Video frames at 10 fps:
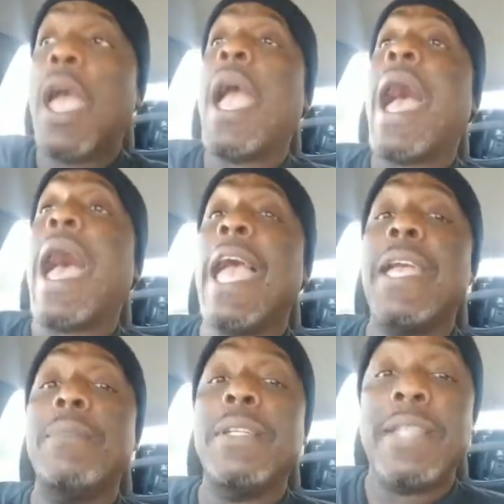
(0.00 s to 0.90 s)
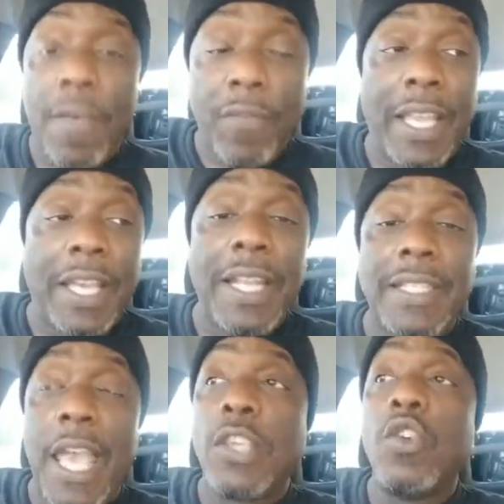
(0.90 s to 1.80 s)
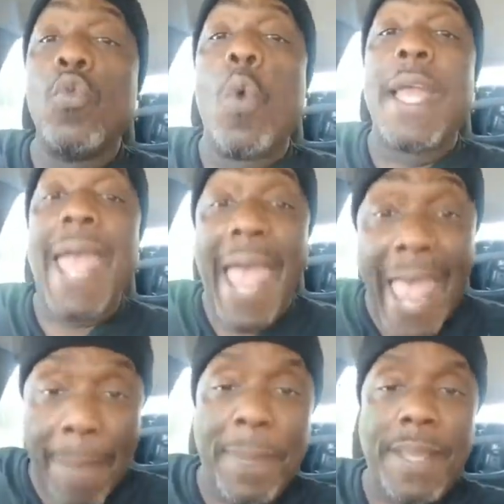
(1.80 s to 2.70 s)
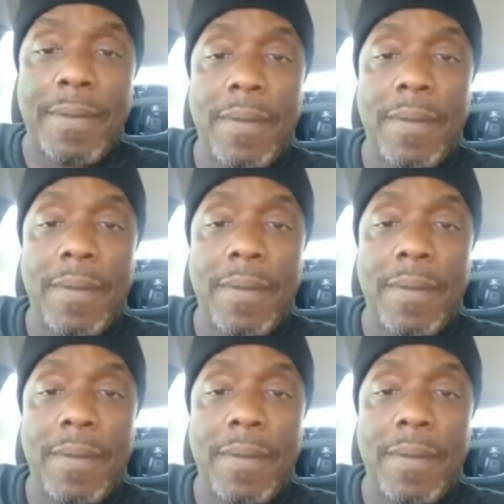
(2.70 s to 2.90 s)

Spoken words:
I am definitely going to tell you what happened.